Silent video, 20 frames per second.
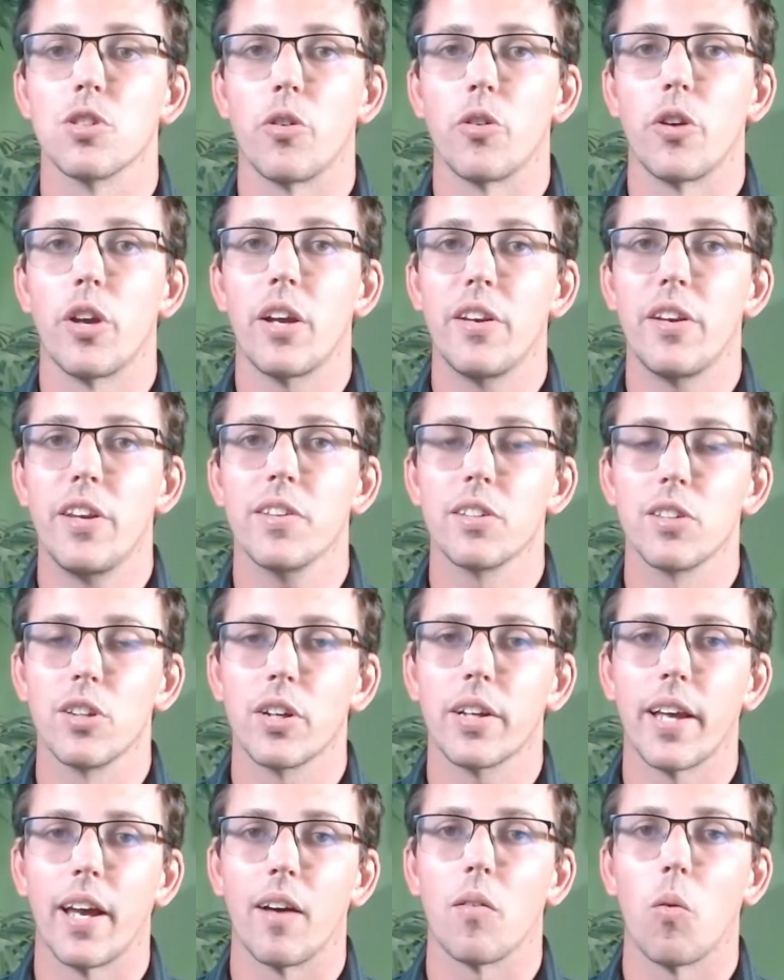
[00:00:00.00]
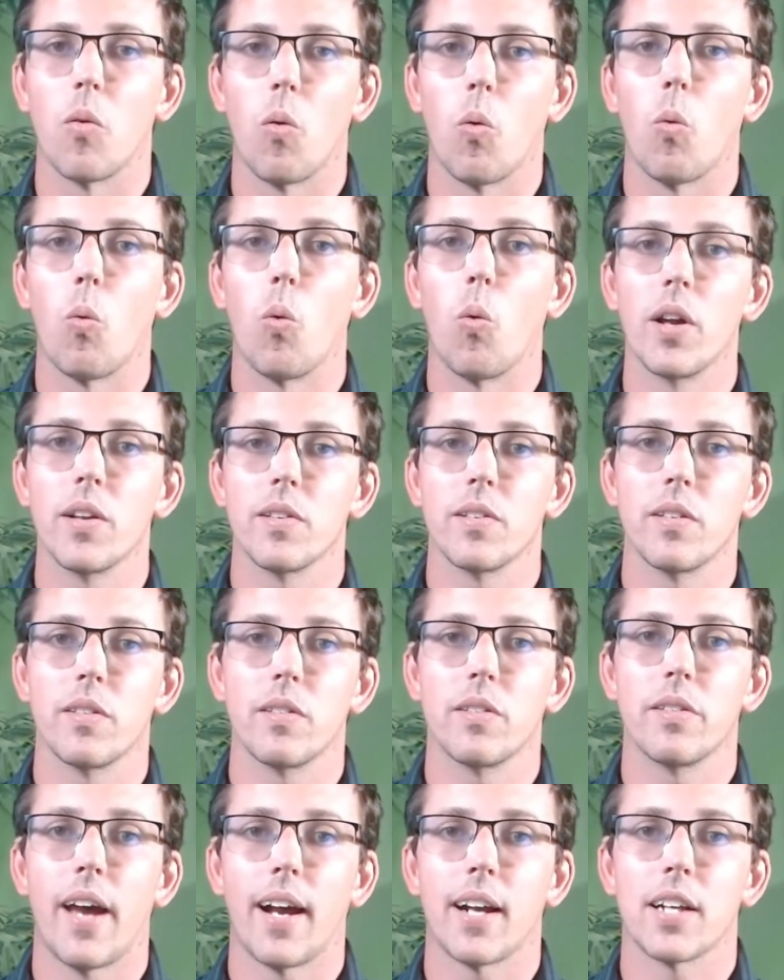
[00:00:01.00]
you need to look at what
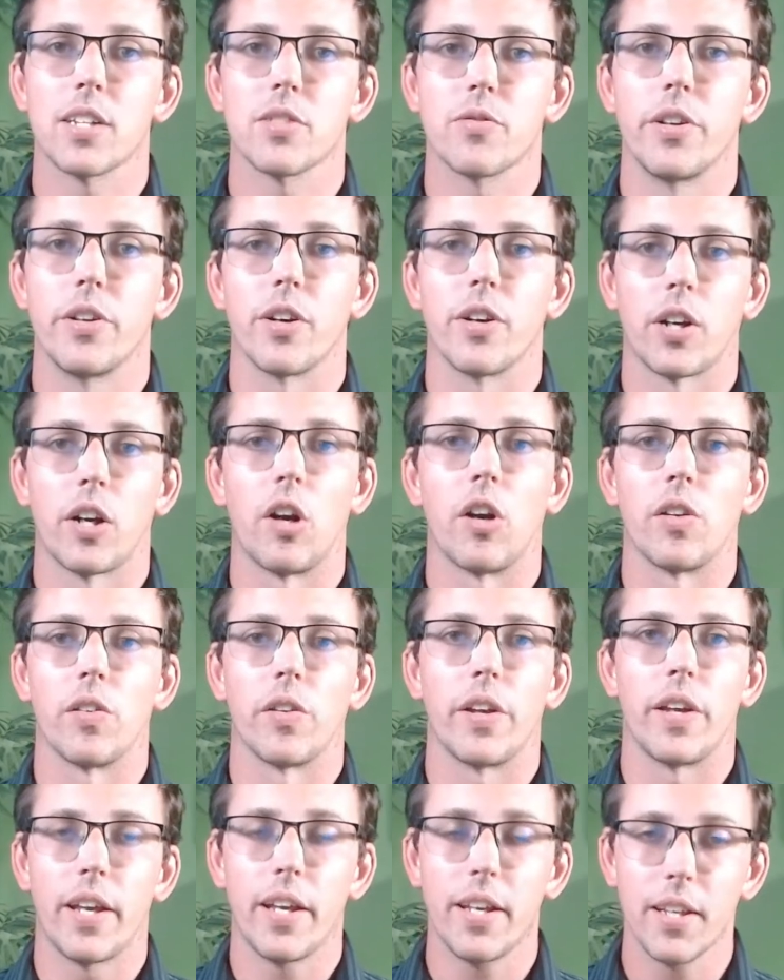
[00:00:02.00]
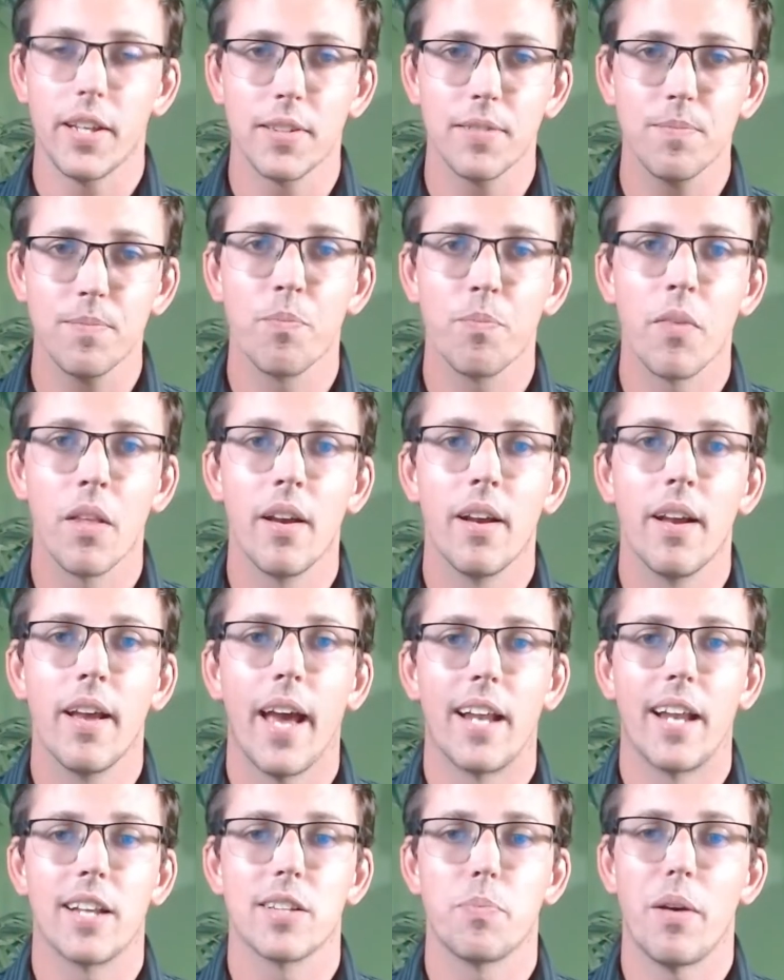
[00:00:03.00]
tax rate you're currently in,
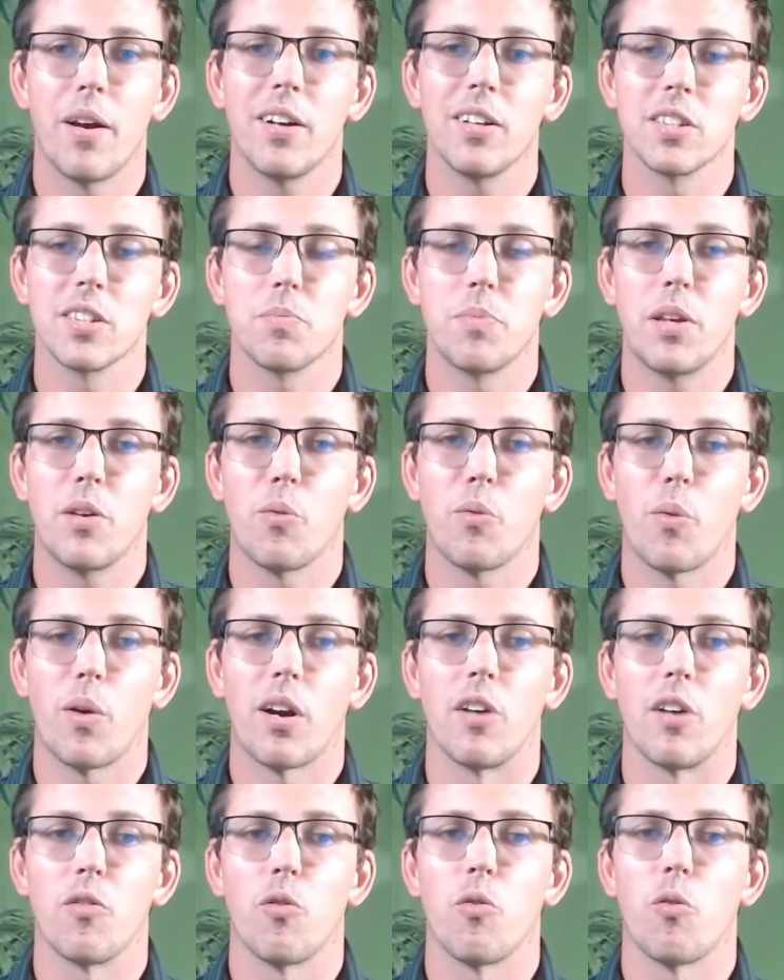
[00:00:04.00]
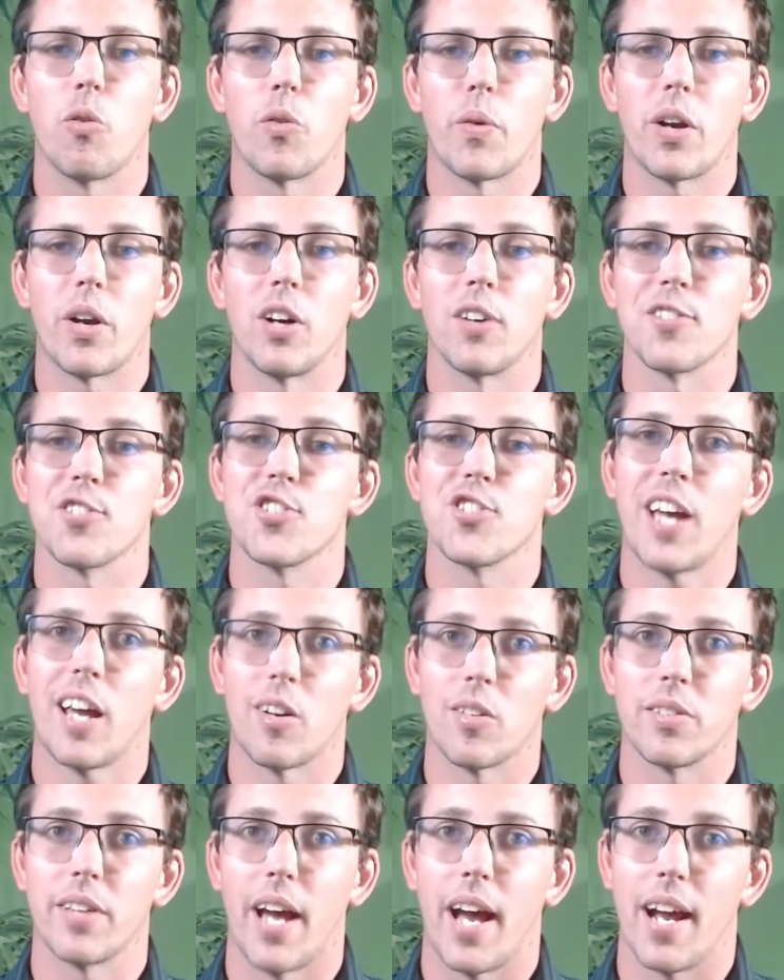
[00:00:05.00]
and as well as being aware of what we call
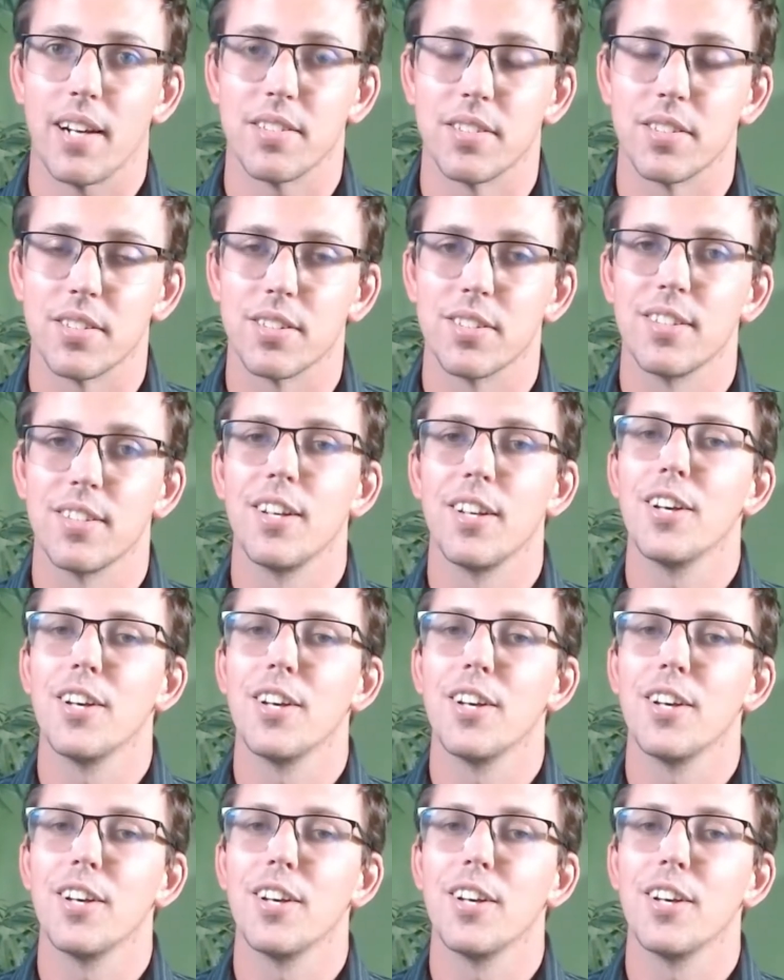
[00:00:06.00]
shadow taxes.